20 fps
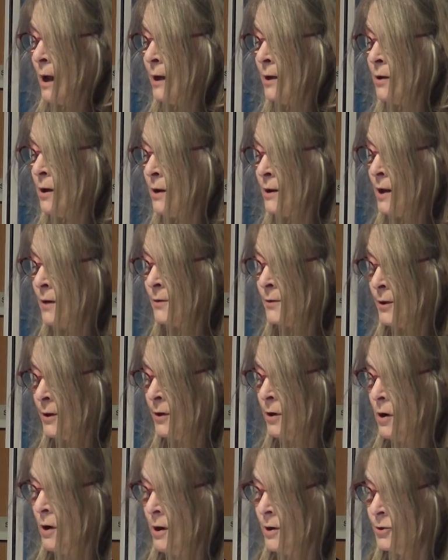I got out of
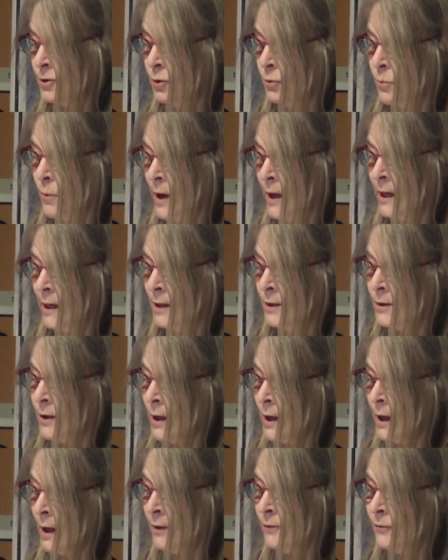the car to
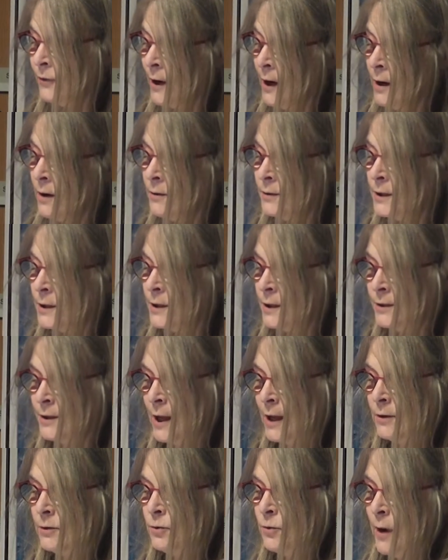wait and found in the
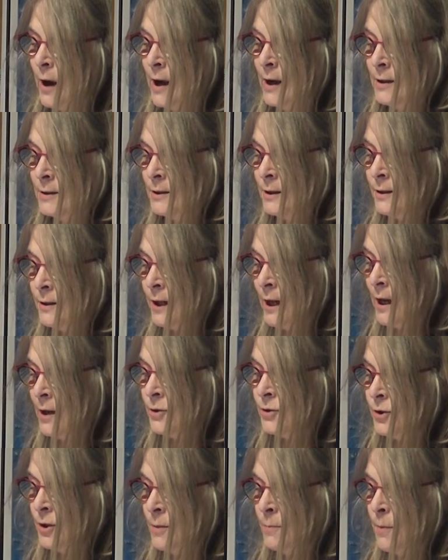dead grass at the
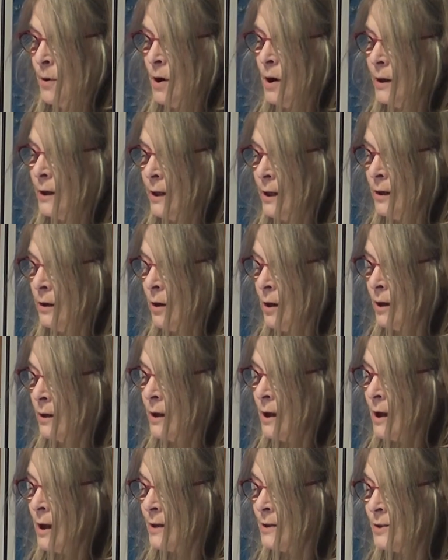edge of the parking
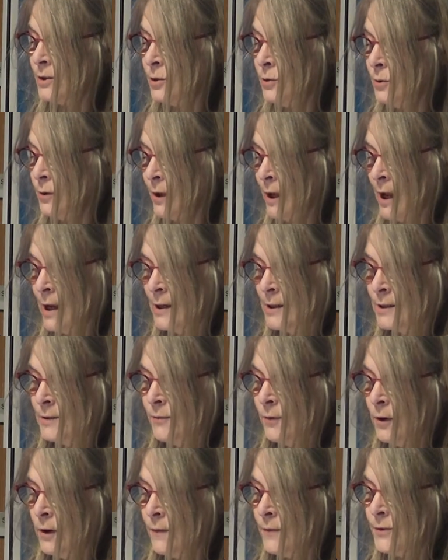lot a suitcase
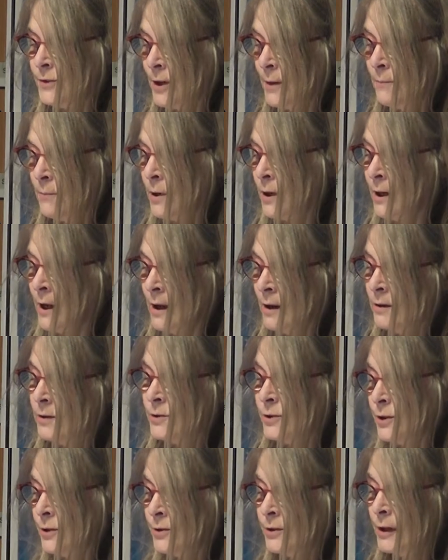full of someone
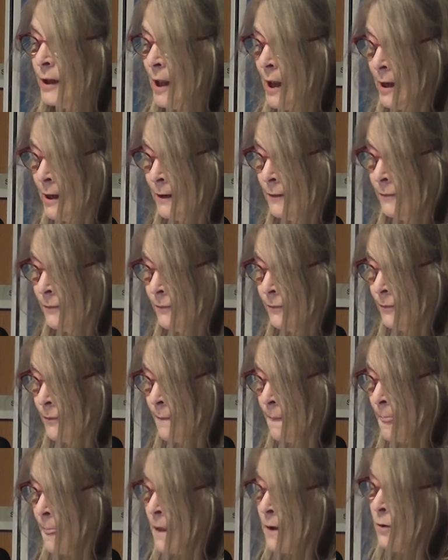else's life.
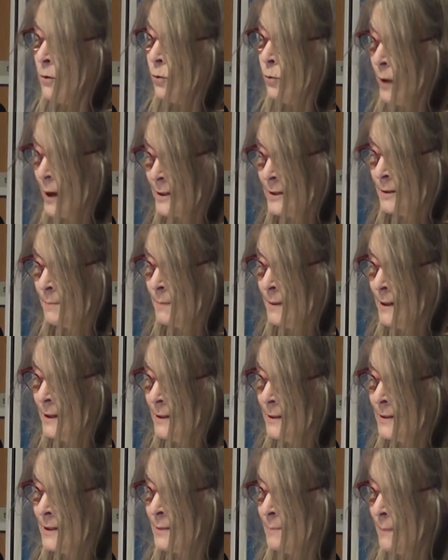
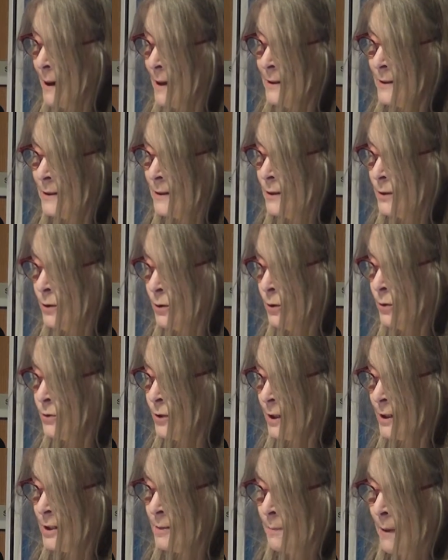Recipes, spices
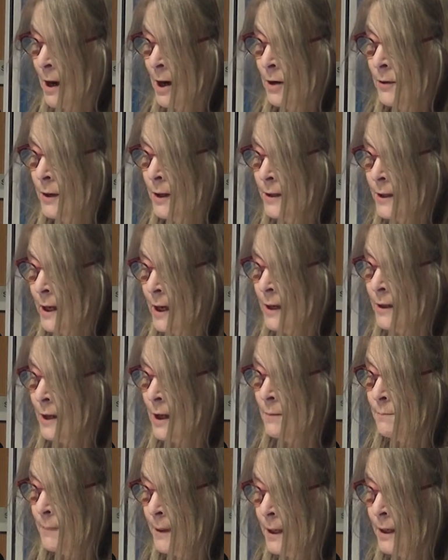whose expiry date
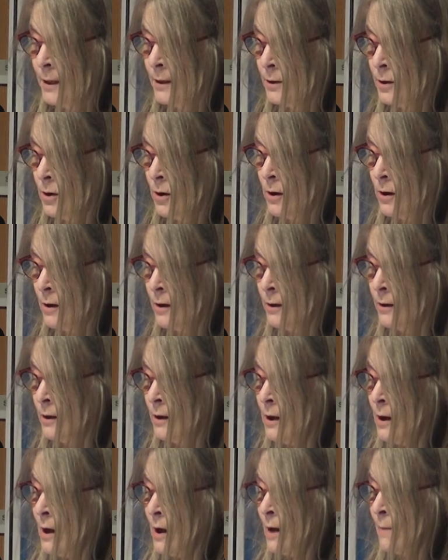had been and
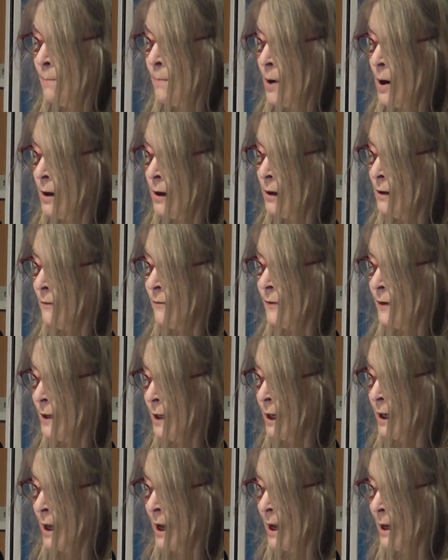gone, a bottle of
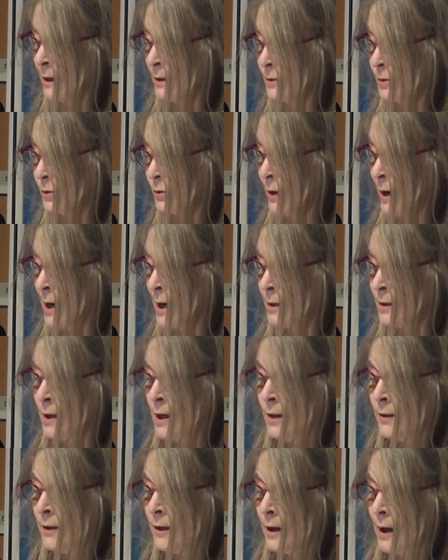vanilla extract,
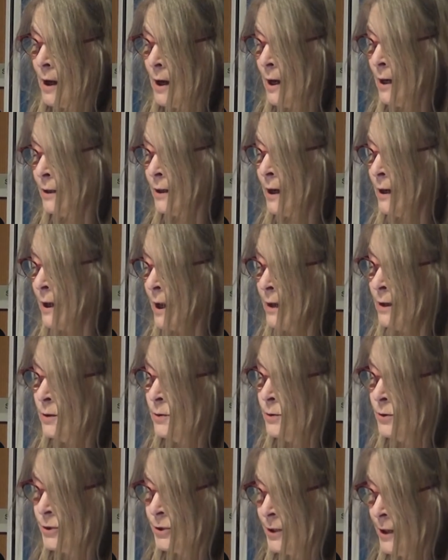the kind I
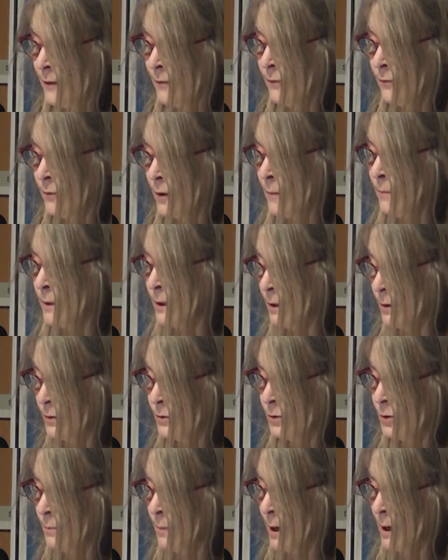let you sniff when we
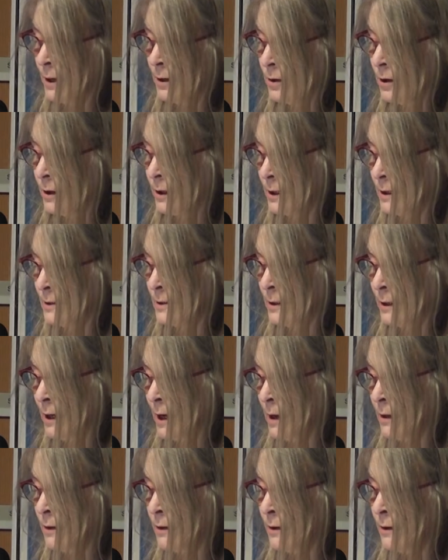used to bake cookies
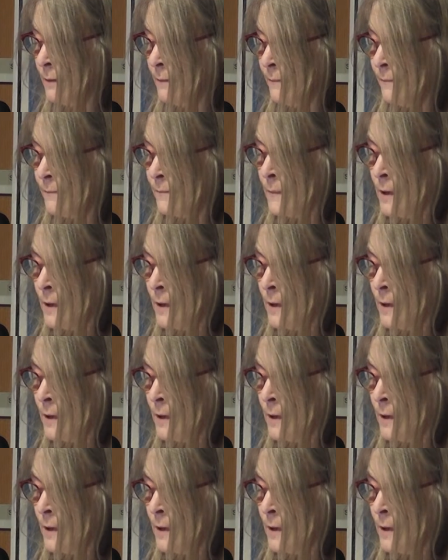together.